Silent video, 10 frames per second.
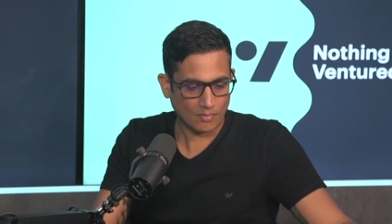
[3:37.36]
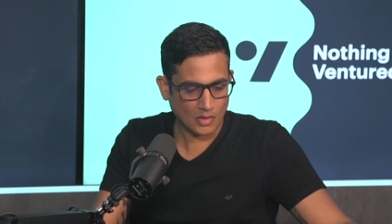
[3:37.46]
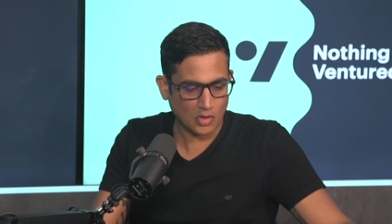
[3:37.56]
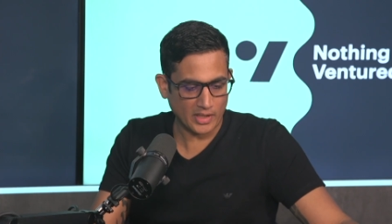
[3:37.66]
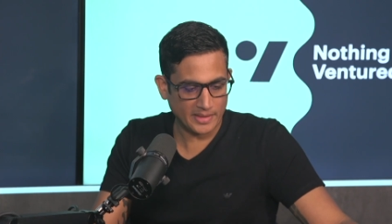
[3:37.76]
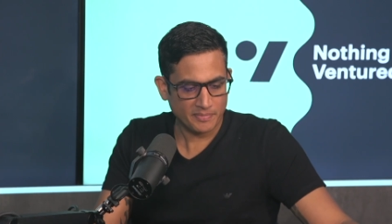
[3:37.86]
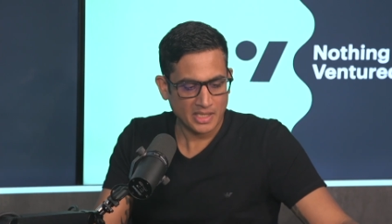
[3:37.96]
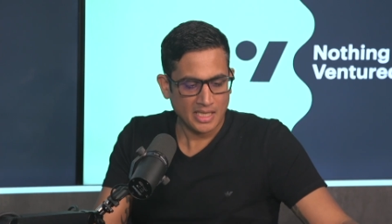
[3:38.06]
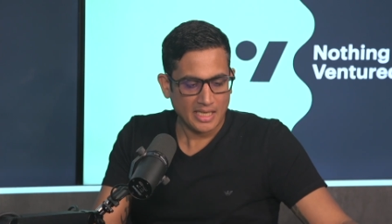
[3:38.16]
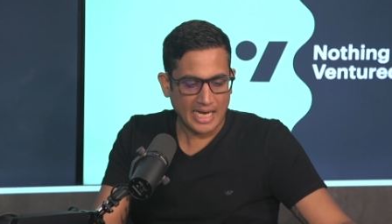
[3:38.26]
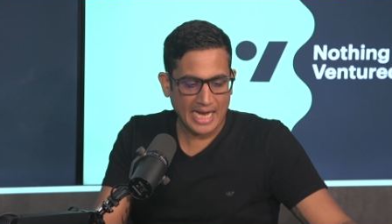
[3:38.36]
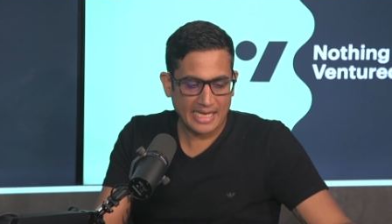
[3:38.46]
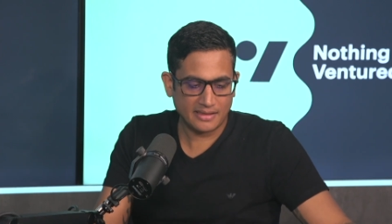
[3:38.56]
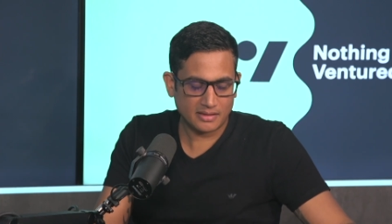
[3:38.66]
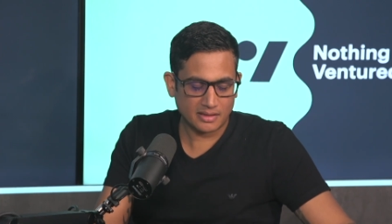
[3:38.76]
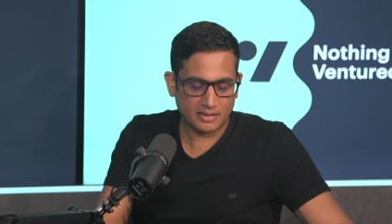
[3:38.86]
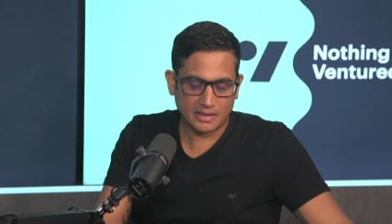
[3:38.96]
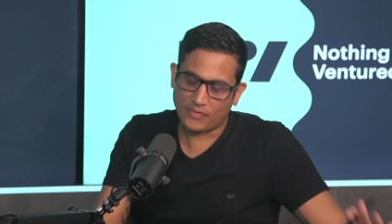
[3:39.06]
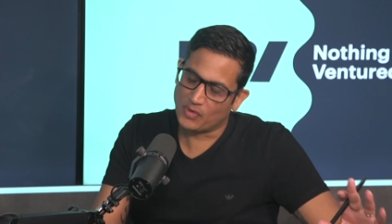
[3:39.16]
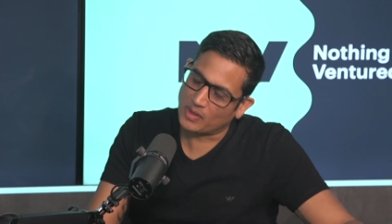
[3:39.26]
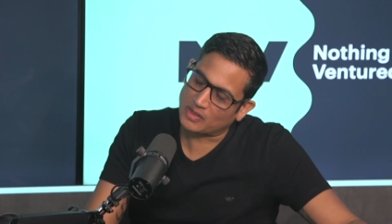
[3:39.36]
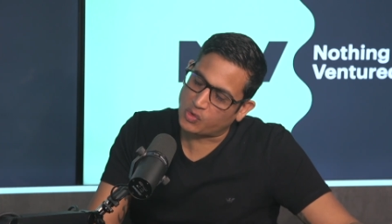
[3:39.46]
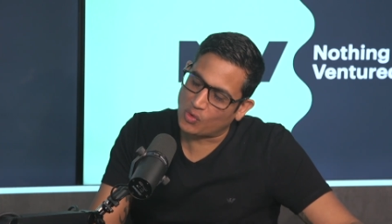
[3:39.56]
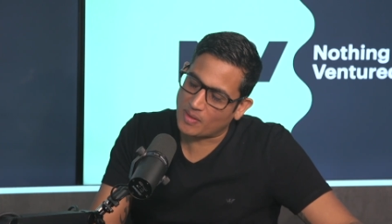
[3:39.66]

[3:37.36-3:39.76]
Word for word: Got it. And if you were to talk